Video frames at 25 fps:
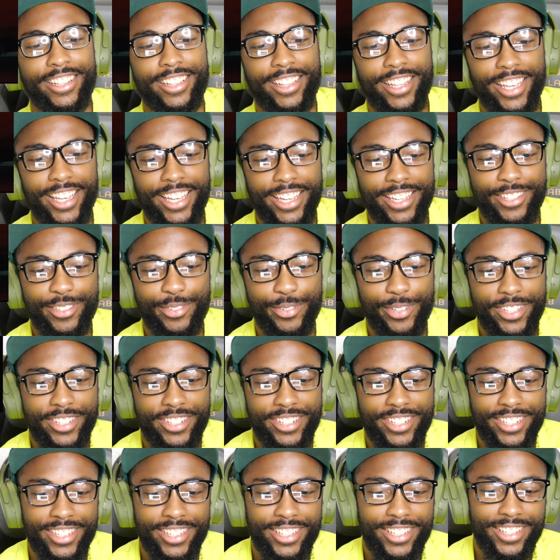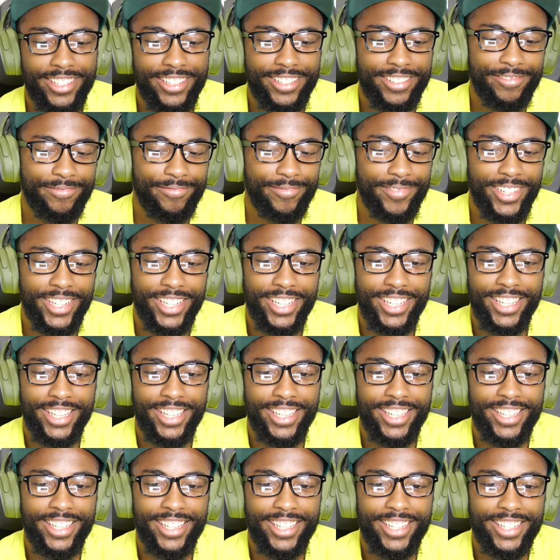Leg twitching.
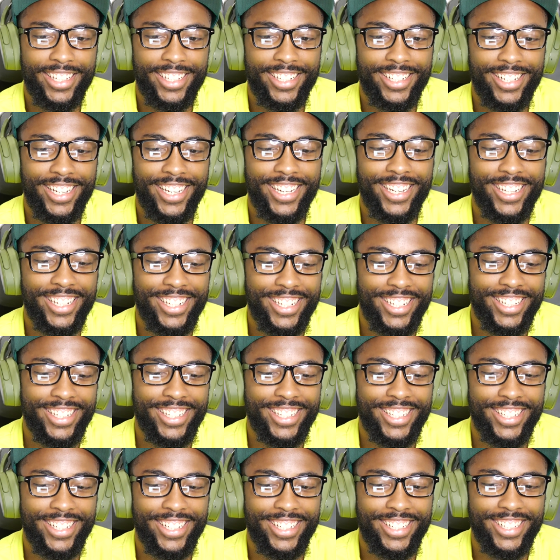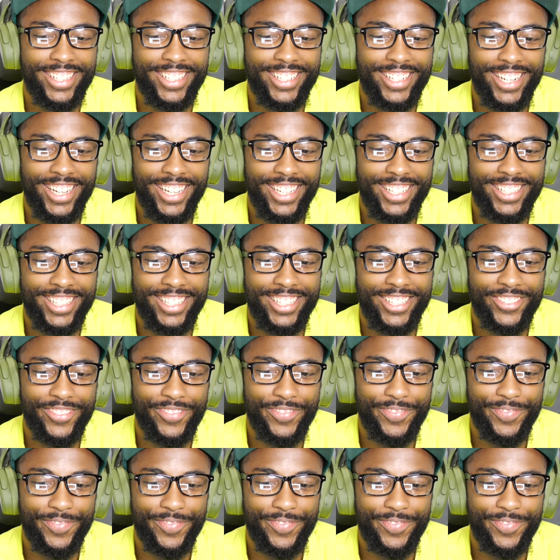This shit was crazy.